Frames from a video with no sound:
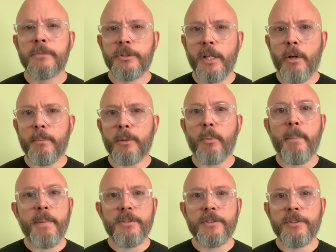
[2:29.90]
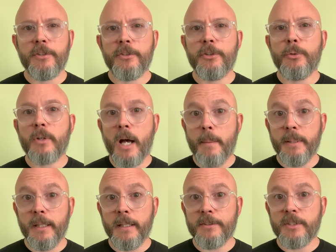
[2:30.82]
So tell me, what businesses do you
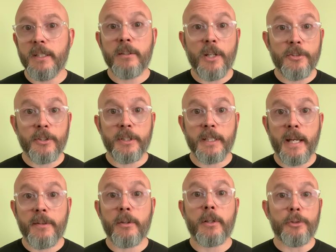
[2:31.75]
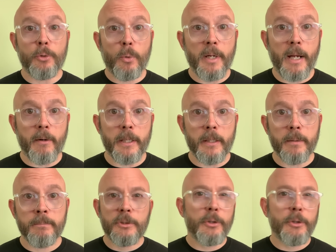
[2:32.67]
commonly see clustered together in your area?